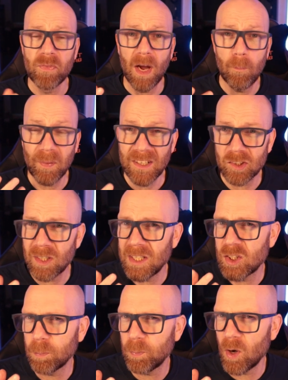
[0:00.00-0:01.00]
I'm pleasantly
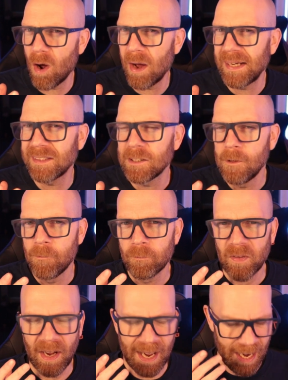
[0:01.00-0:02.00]
surprised
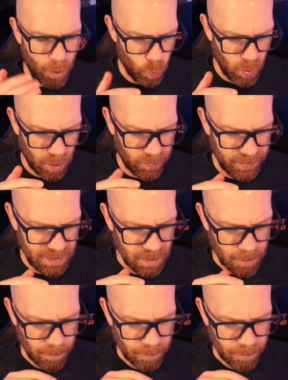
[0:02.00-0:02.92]
at how well the